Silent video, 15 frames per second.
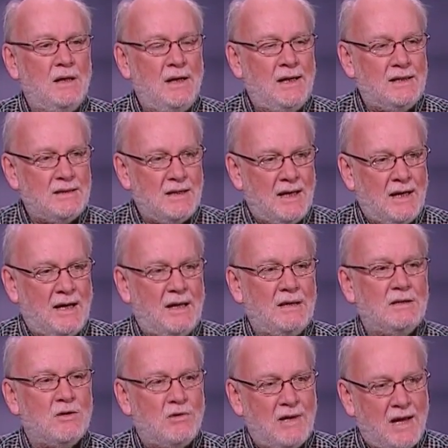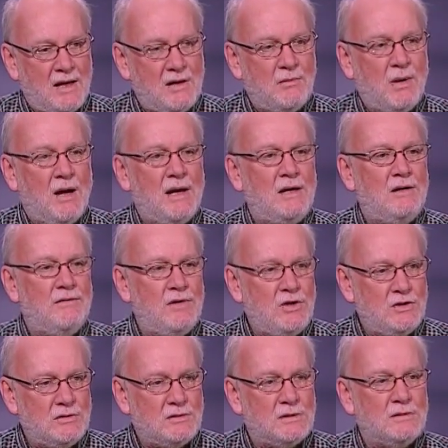it's mm. ads created by
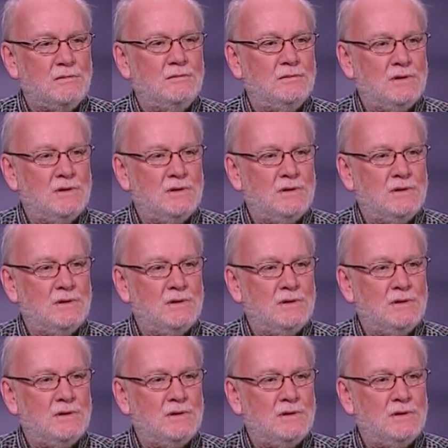individuals.